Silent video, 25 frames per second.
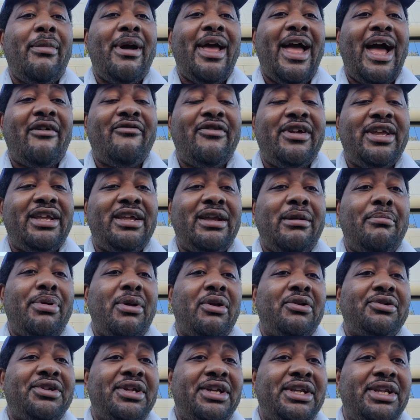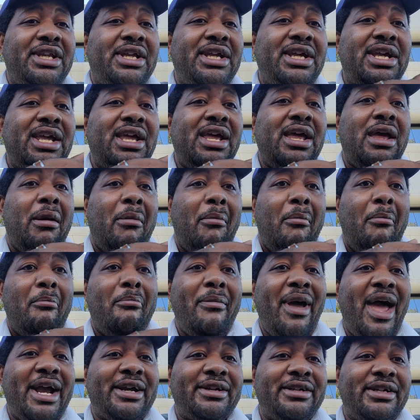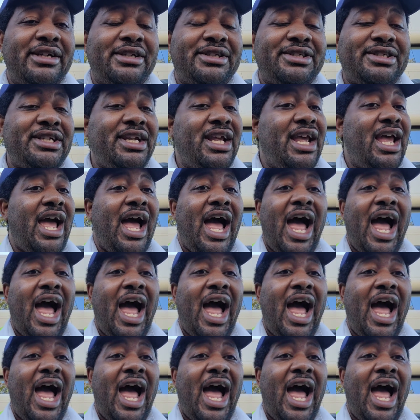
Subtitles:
by having built-in magnets.